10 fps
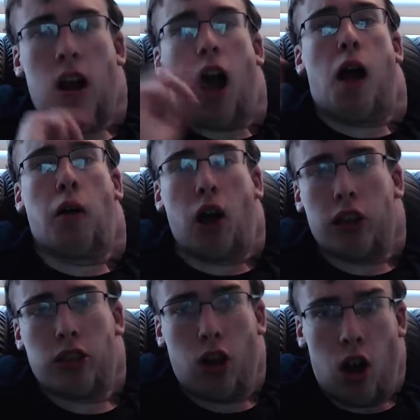I would
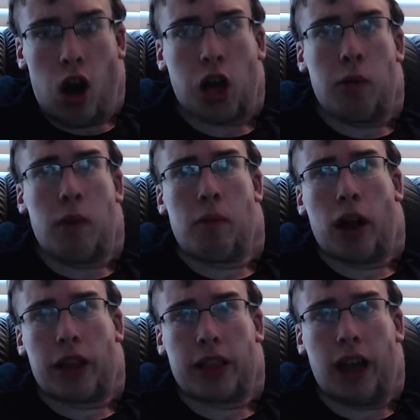like to talk about
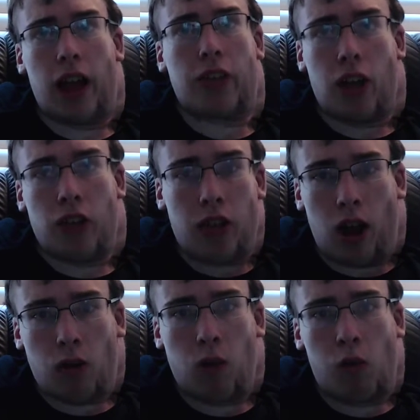my stance on
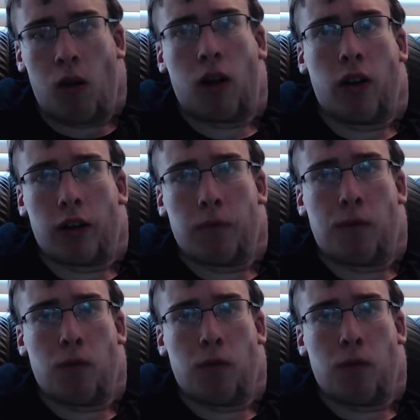Sakura quickly.